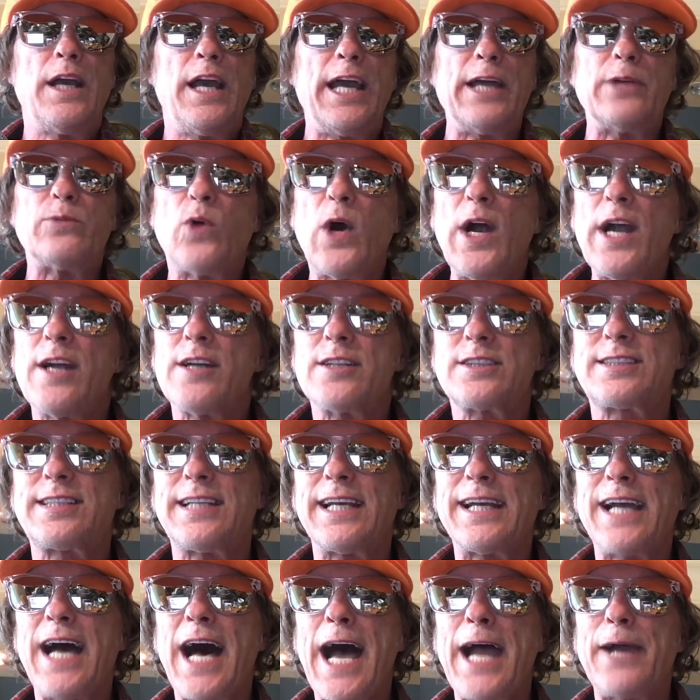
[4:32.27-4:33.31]
And where's
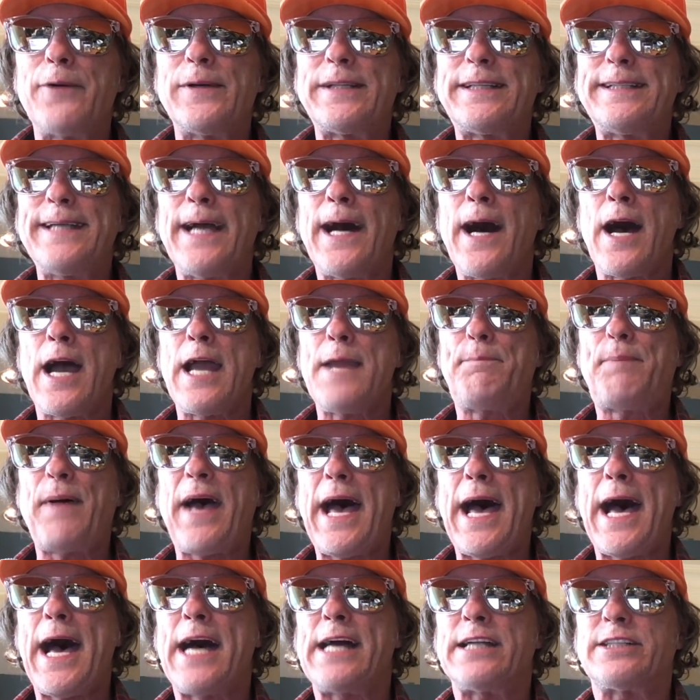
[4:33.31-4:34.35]
the guy with the eye
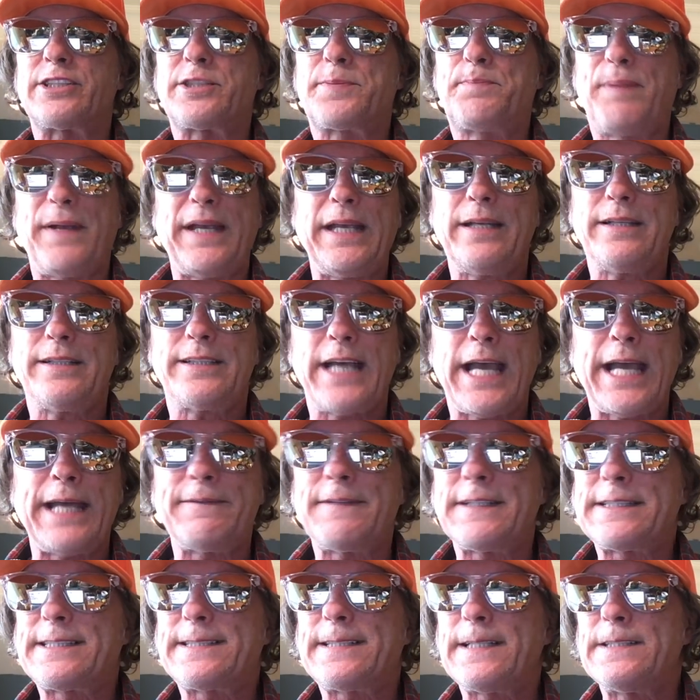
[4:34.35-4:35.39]
patch? Pete
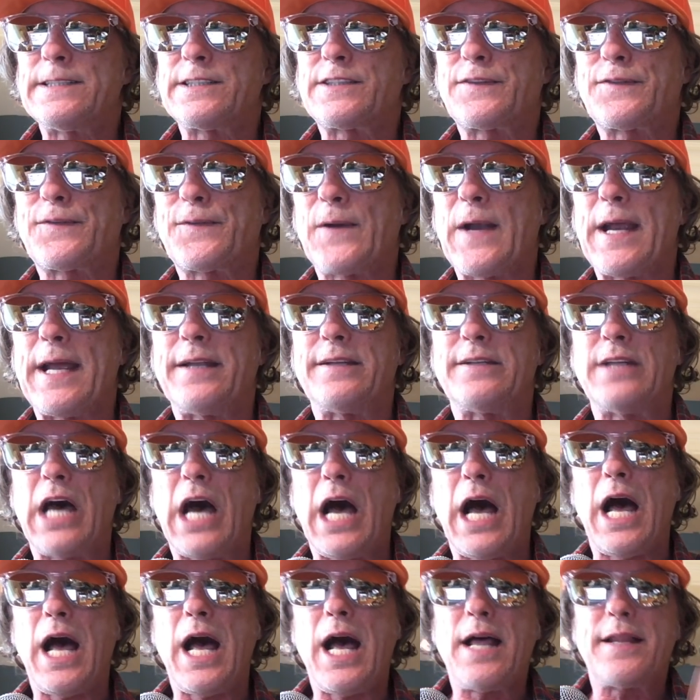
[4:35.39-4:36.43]
Davidson's friend,
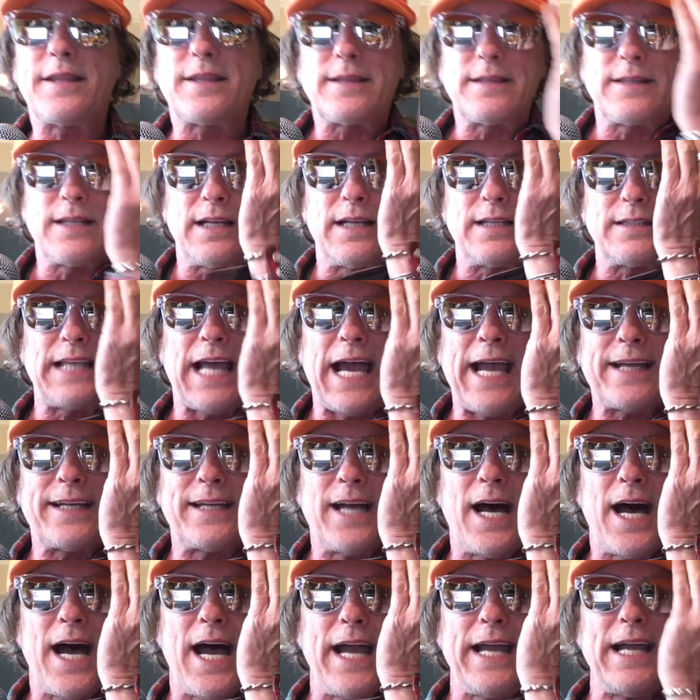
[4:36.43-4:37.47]
huh? That
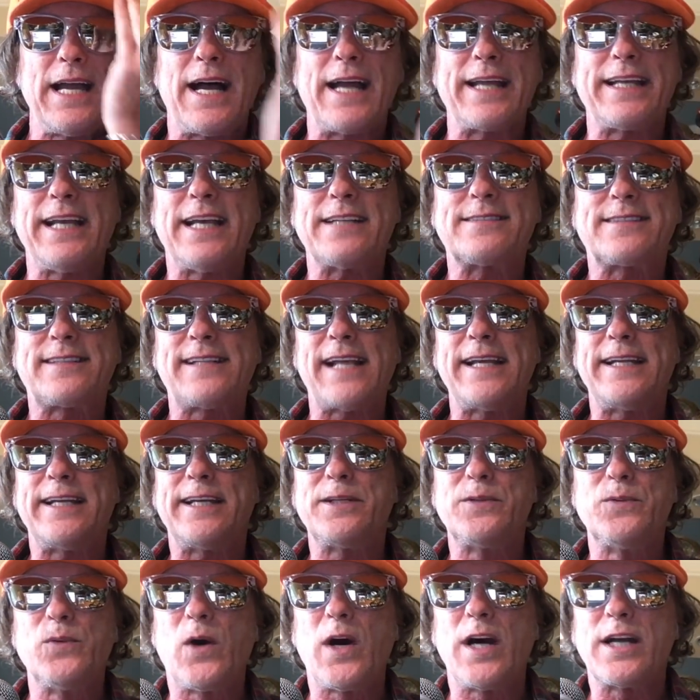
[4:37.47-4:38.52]
guy? I guess they
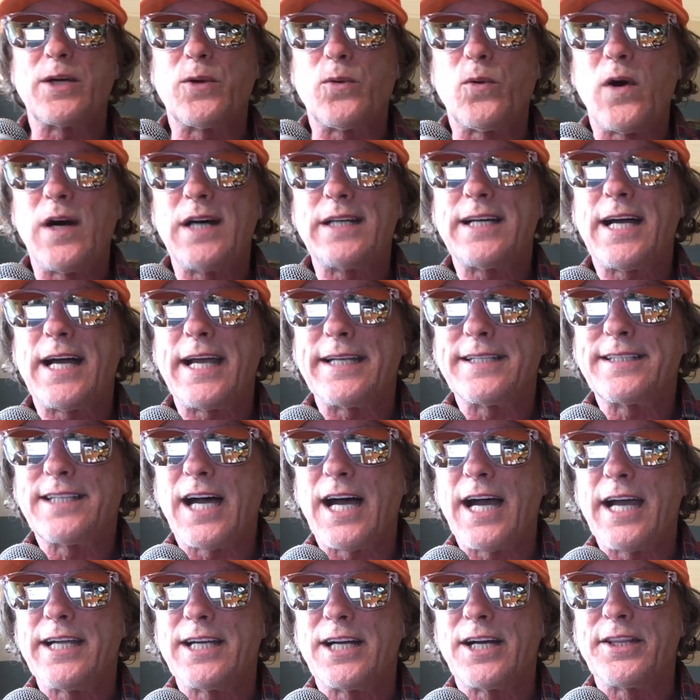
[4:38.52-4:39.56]
didn't want a one-eyed
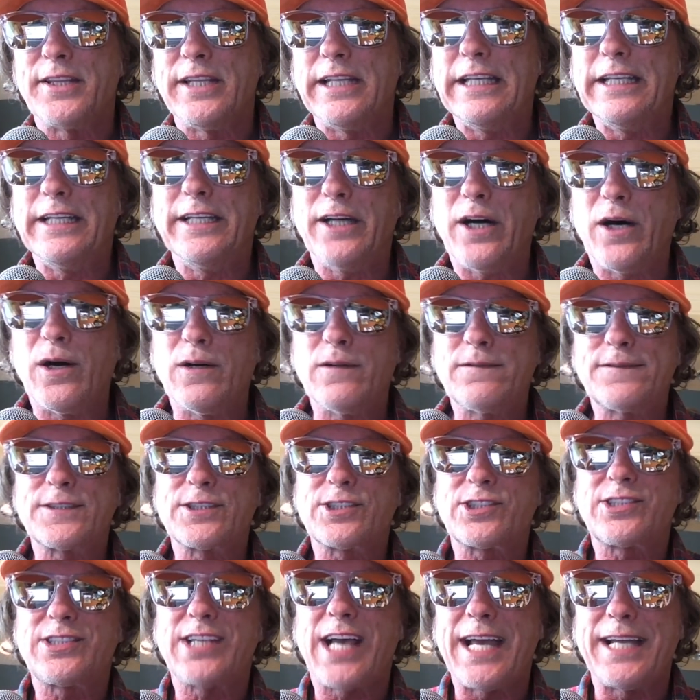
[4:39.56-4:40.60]
guy on the
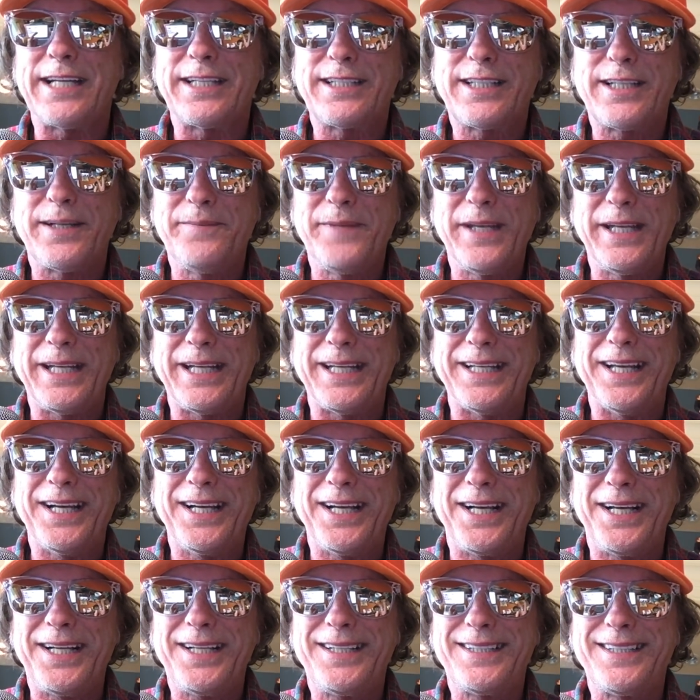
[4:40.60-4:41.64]
oversight committee,
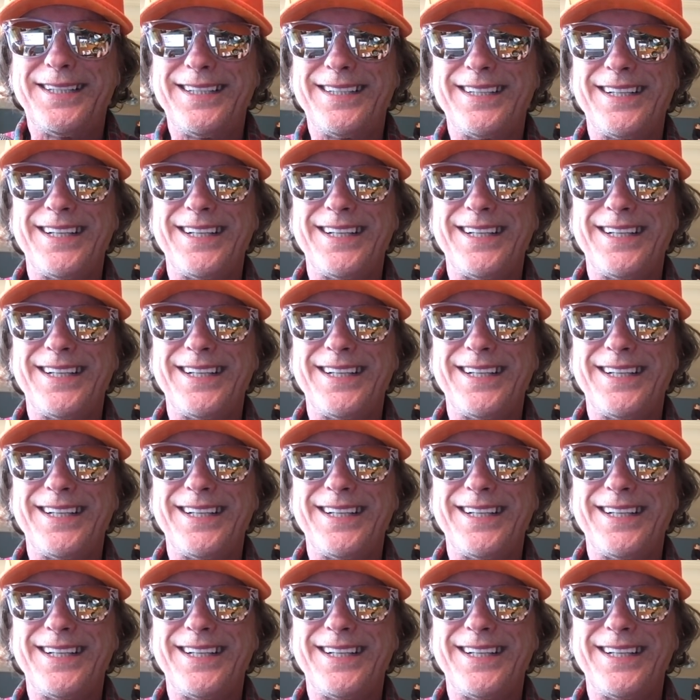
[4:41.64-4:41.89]
huh?